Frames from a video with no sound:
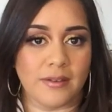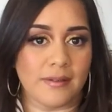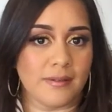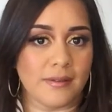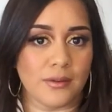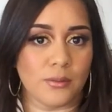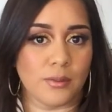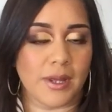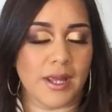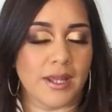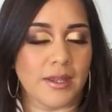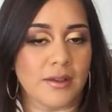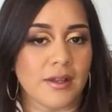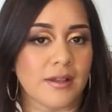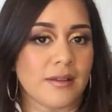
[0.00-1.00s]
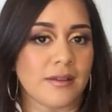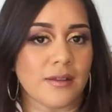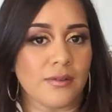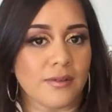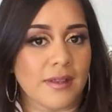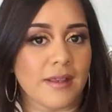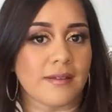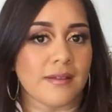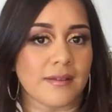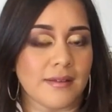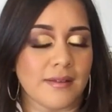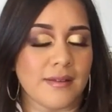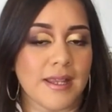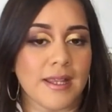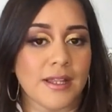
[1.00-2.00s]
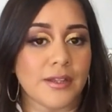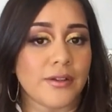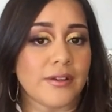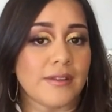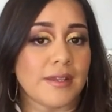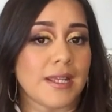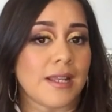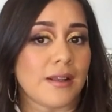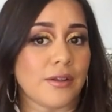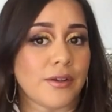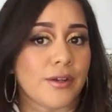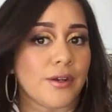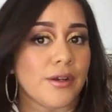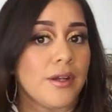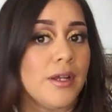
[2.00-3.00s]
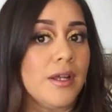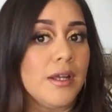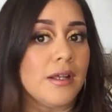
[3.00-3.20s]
It's still wet. You can use it as a detangler to get all your